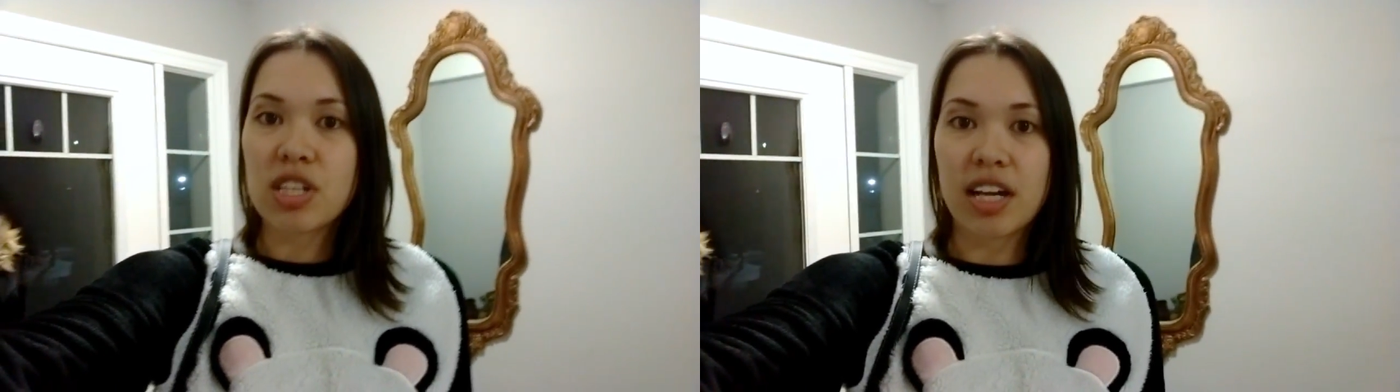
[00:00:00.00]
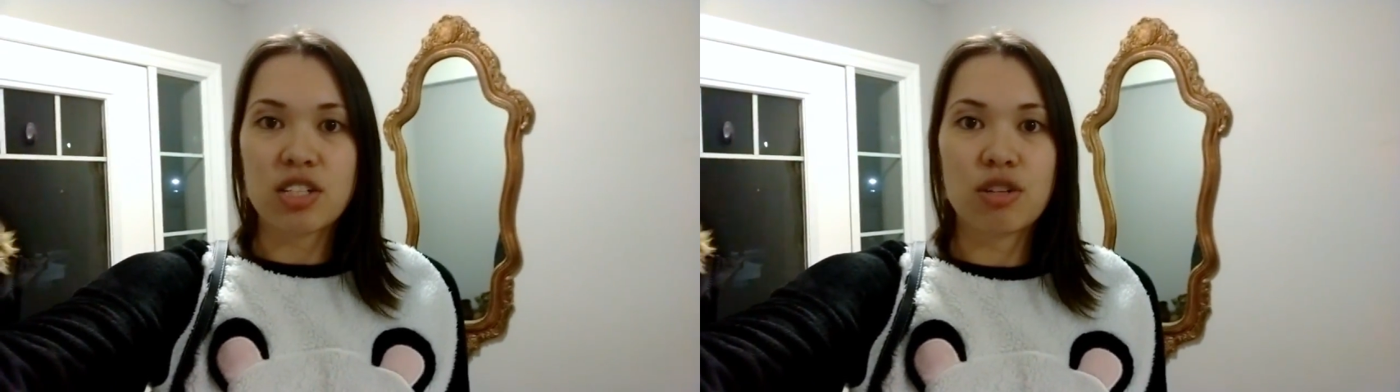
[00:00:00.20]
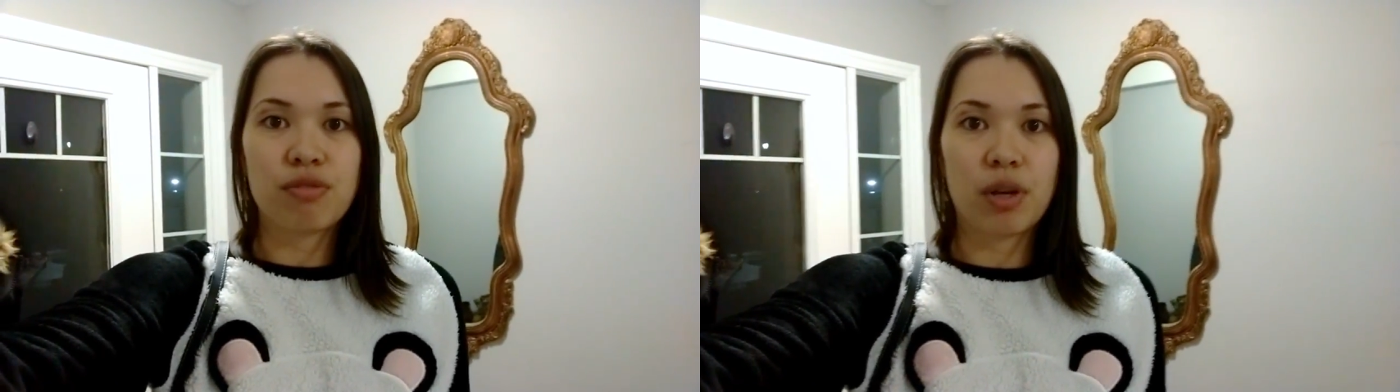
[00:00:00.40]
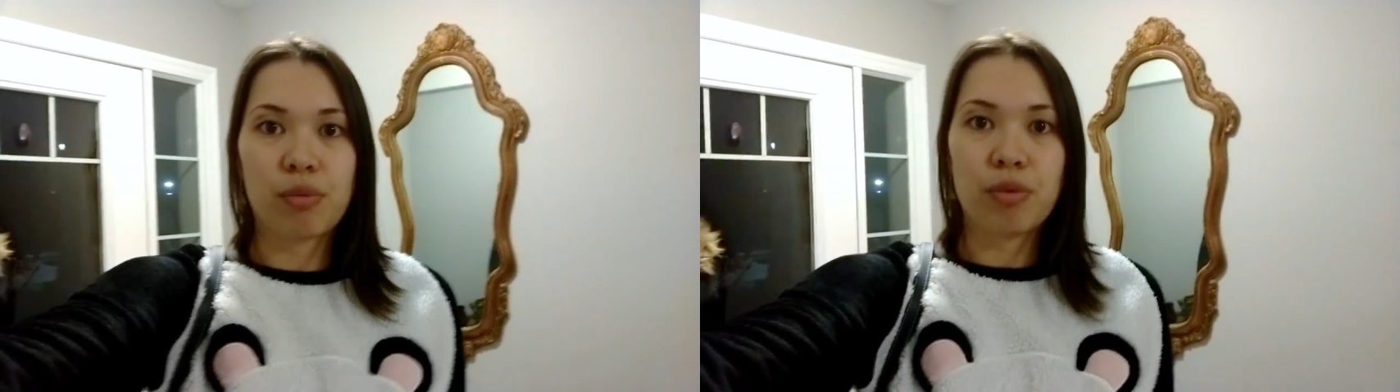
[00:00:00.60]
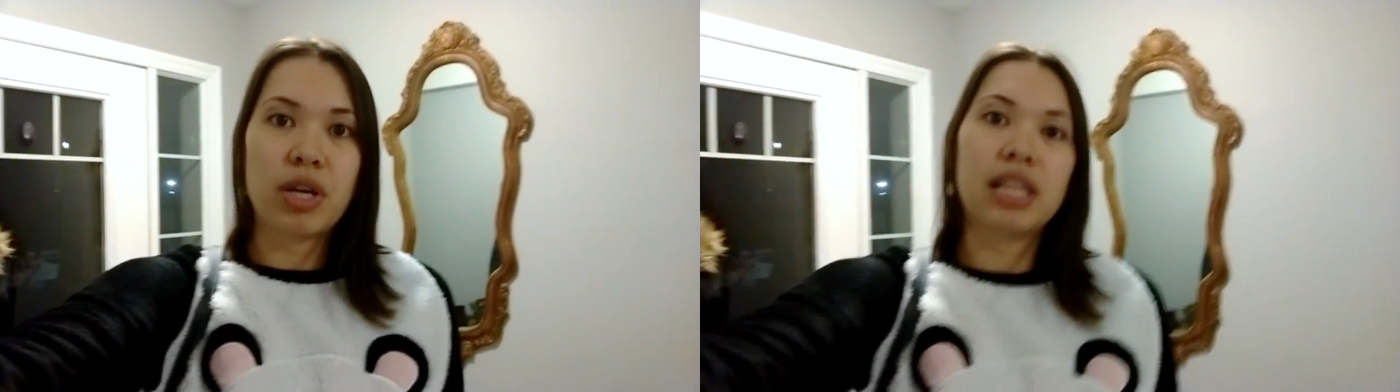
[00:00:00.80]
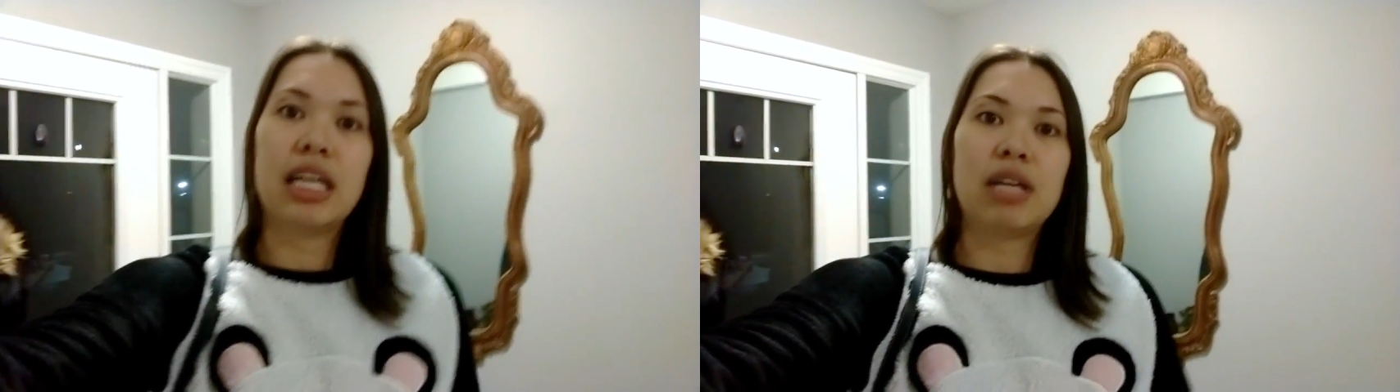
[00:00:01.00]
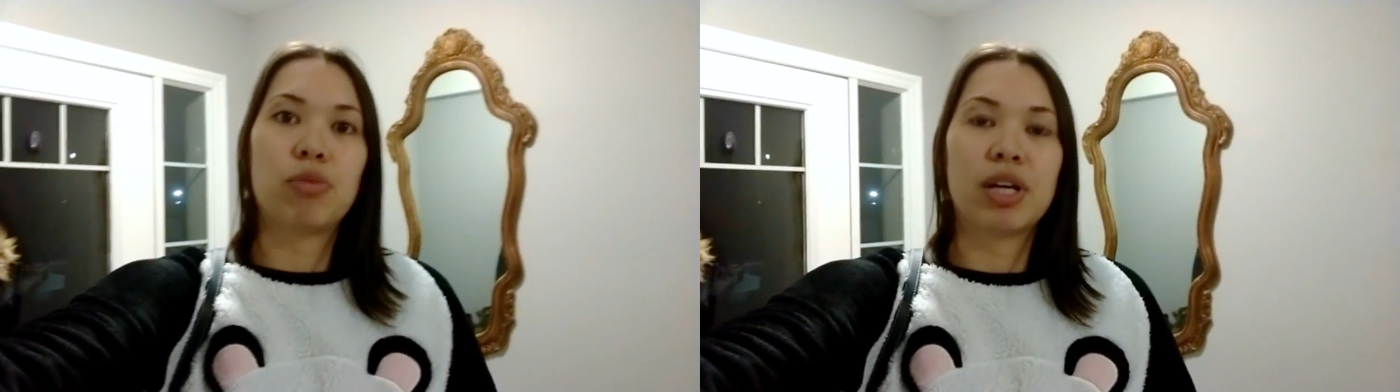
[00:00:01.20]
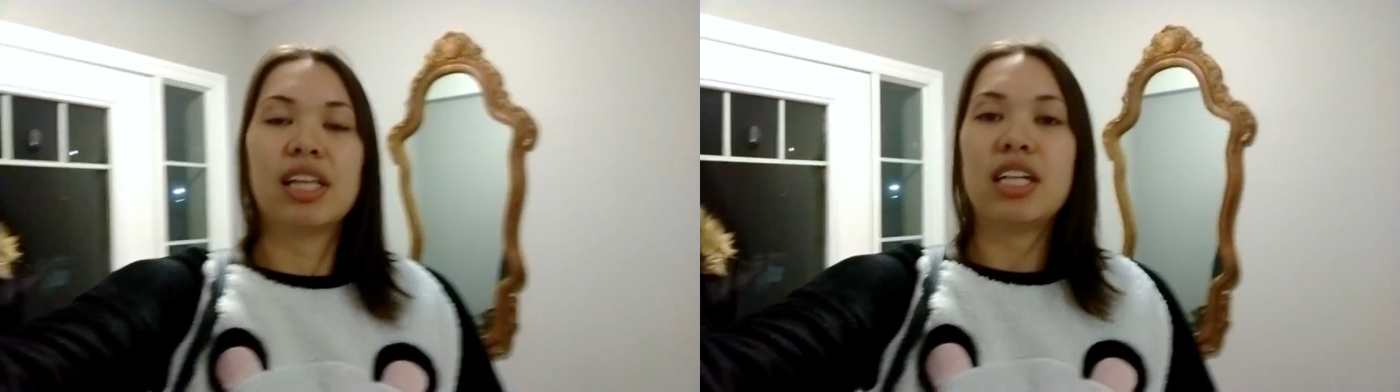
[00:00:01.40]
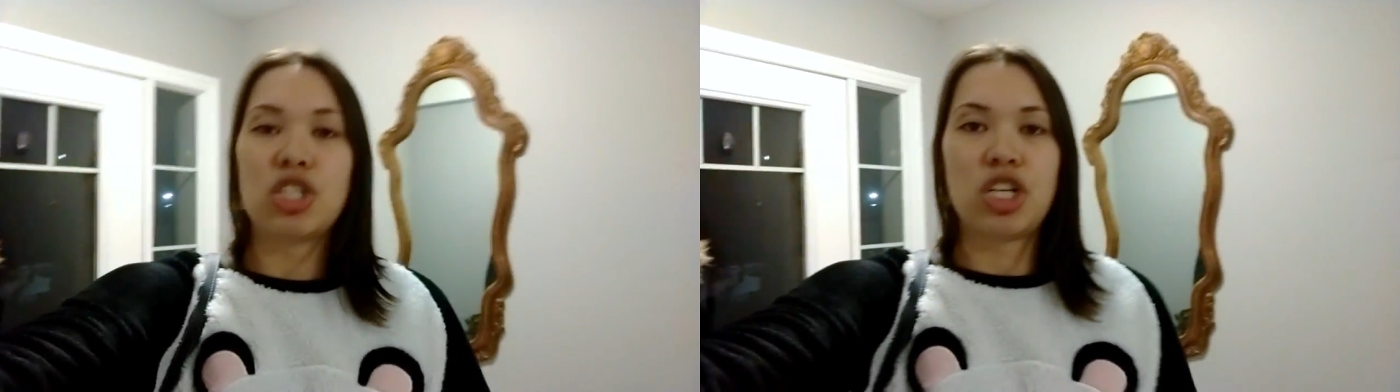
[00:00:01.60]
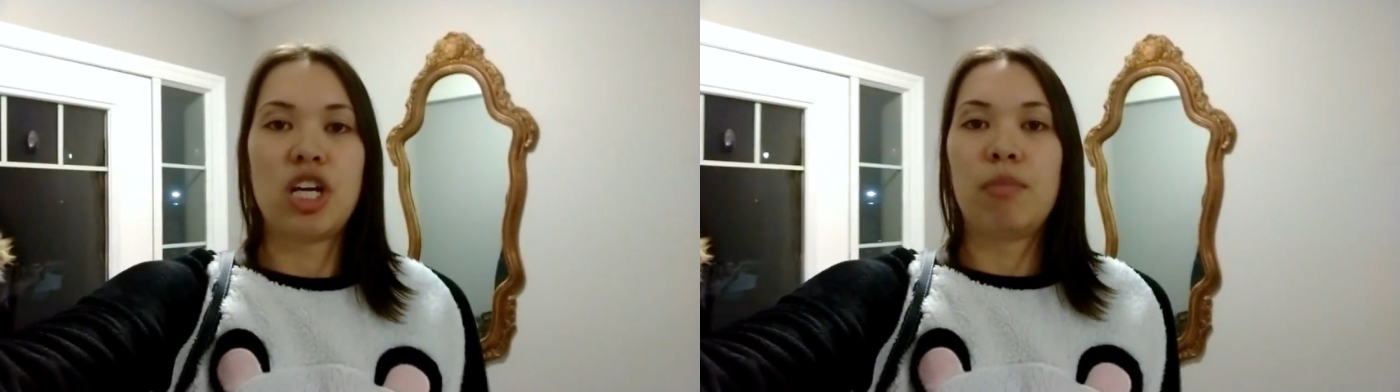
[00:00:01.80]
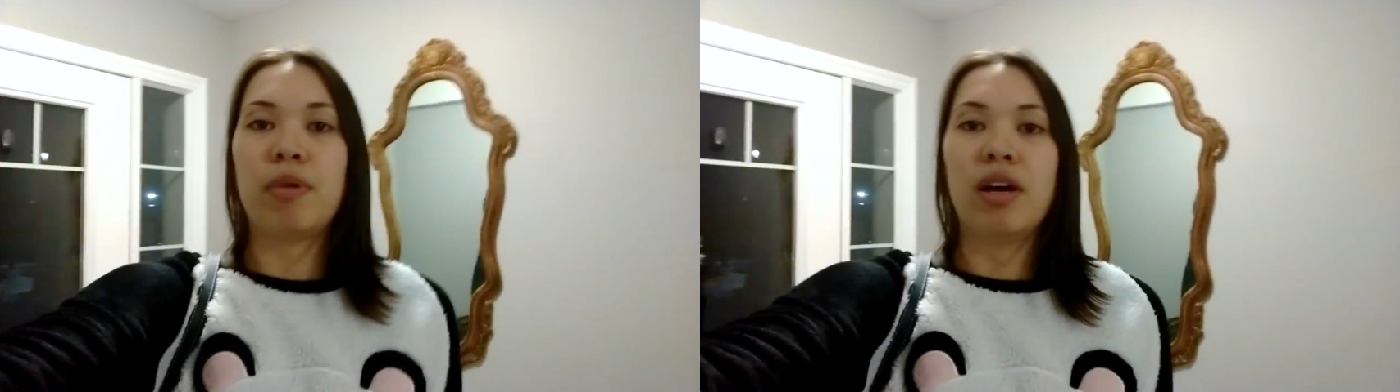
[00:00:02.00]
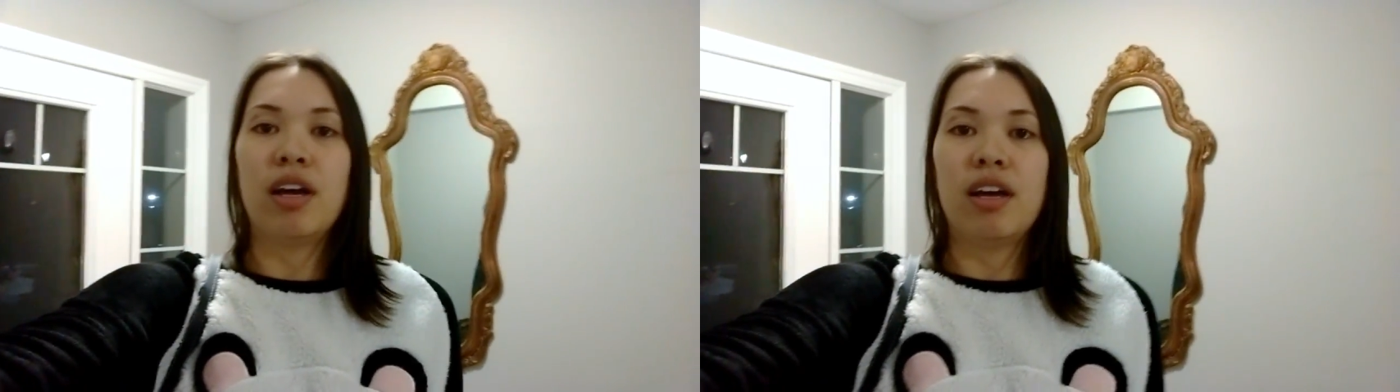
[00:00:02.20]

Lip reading: selection of like really, really cheap